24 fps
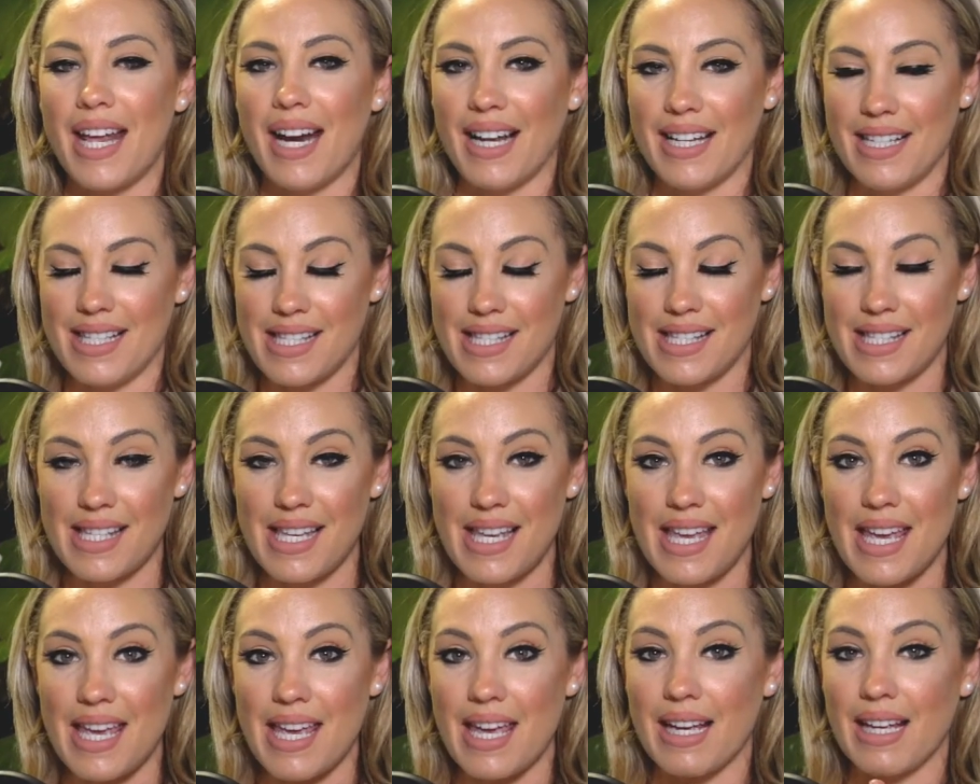And I
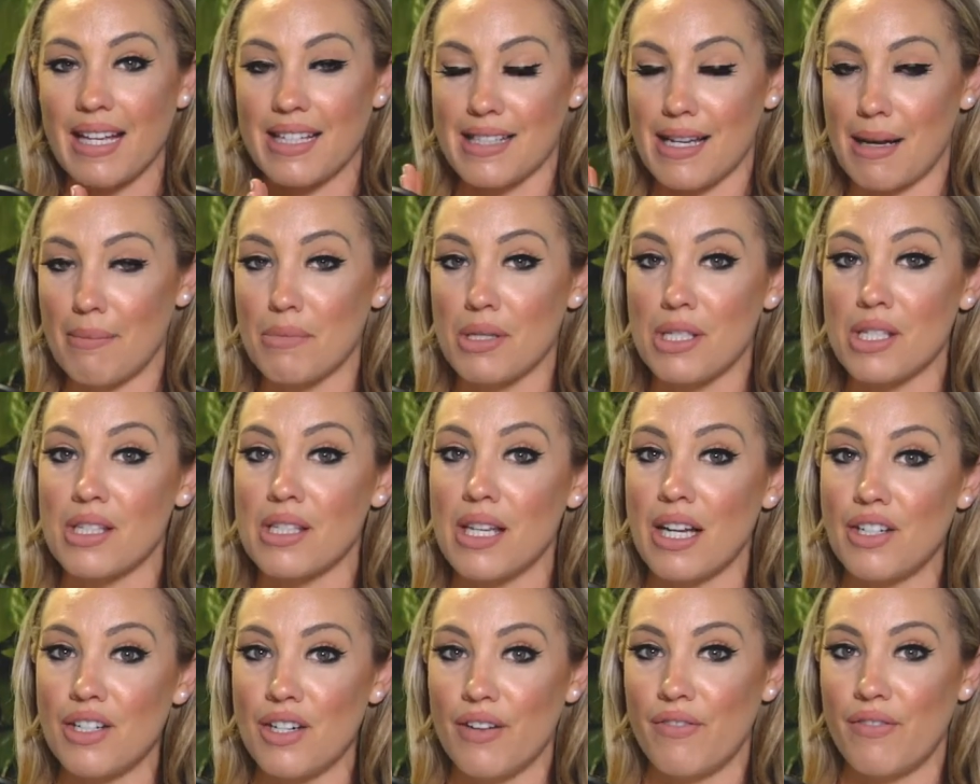see, because I'm
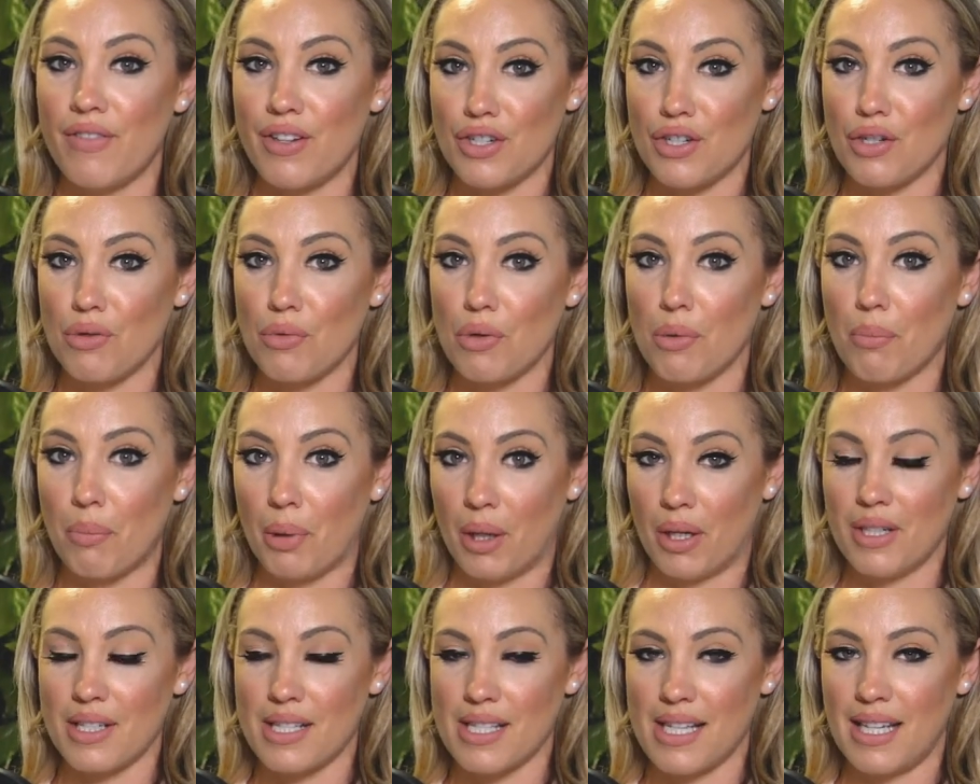such a visual
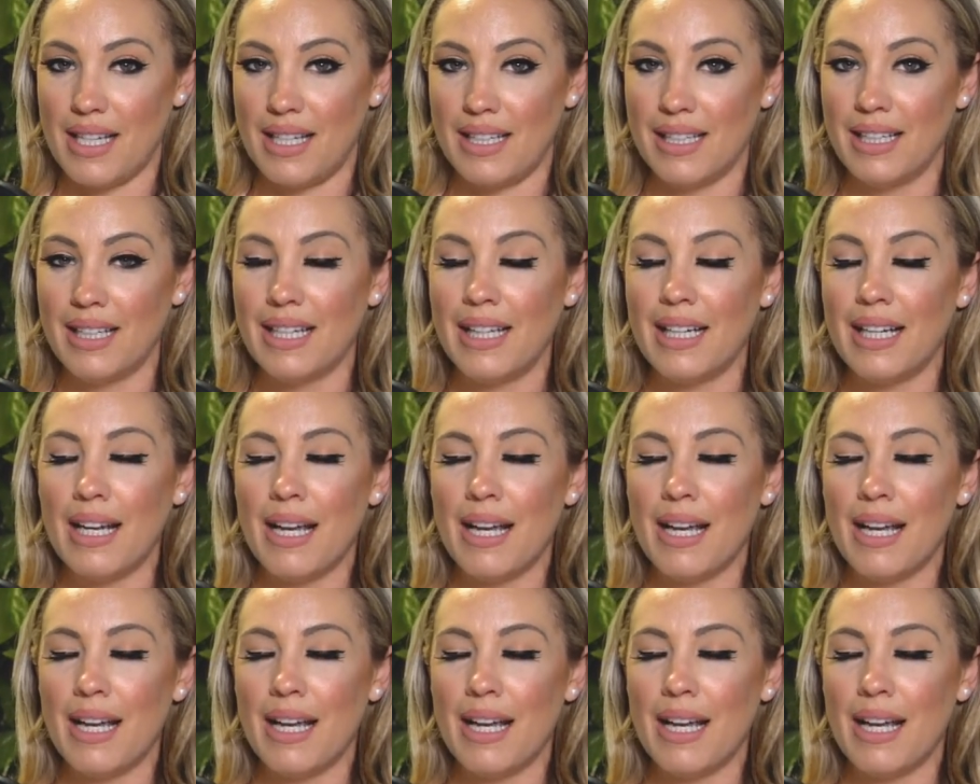person,